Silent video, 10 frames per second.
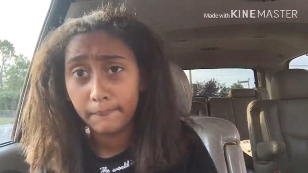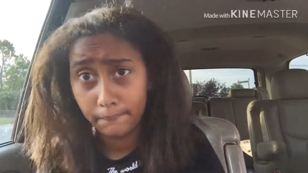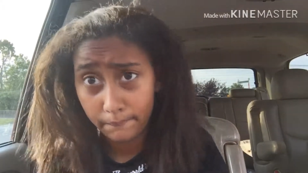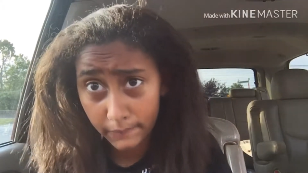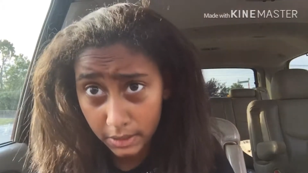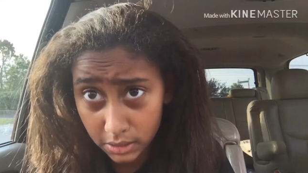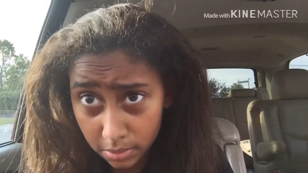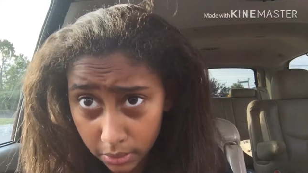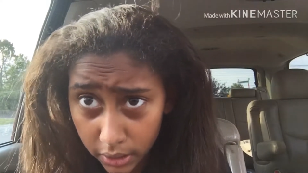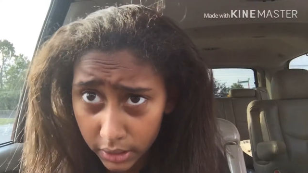
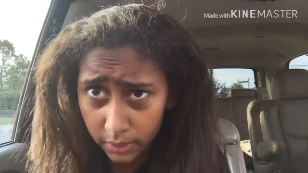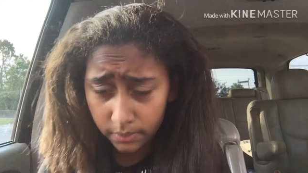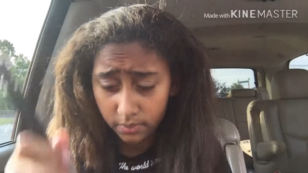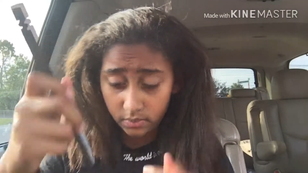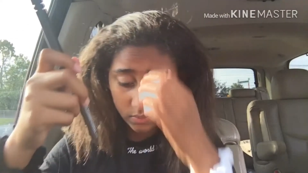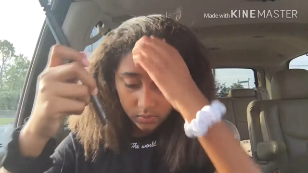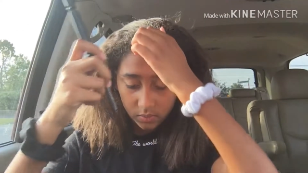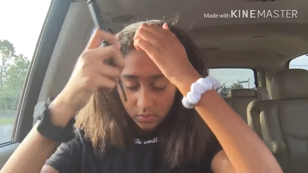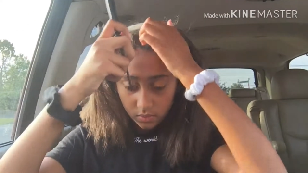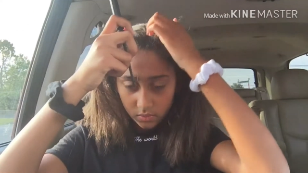
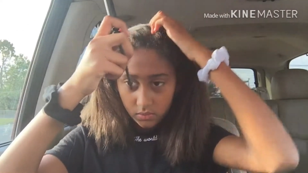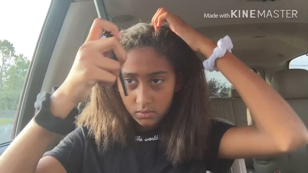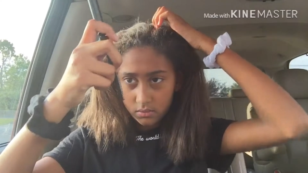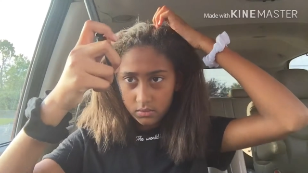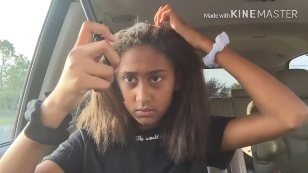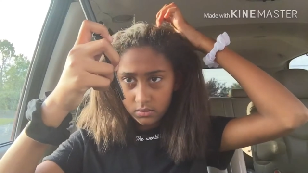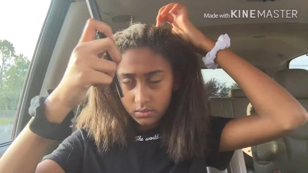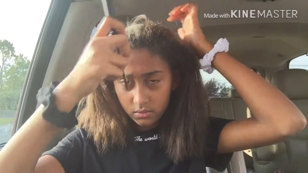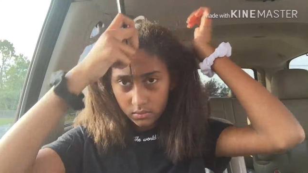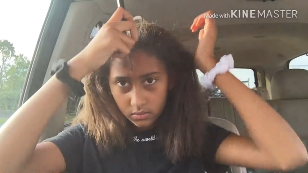
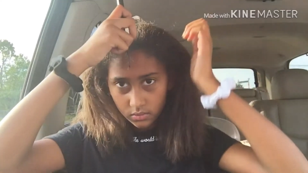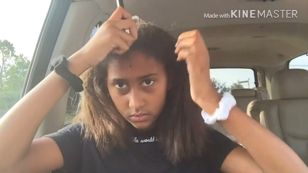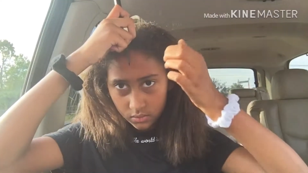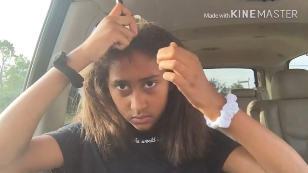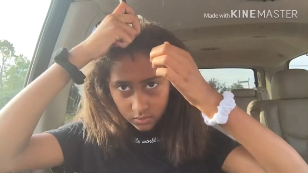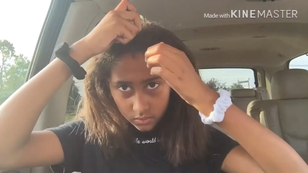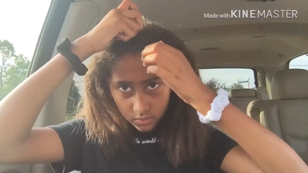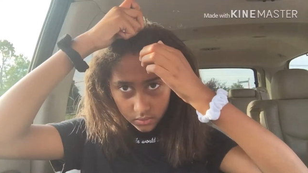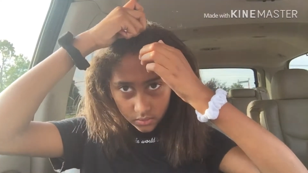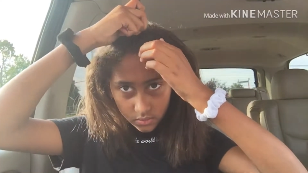
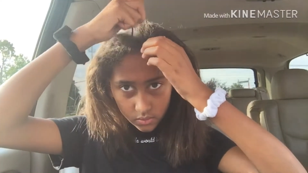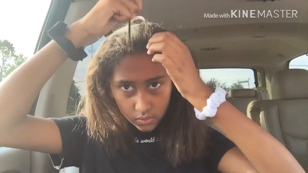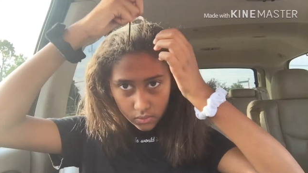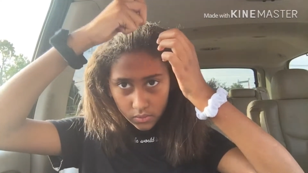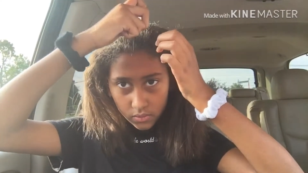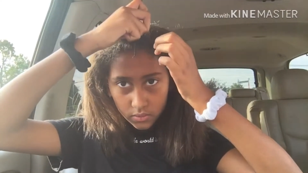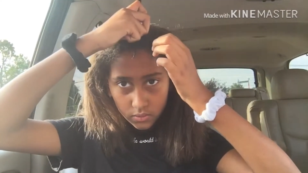No one is speaking in this clip.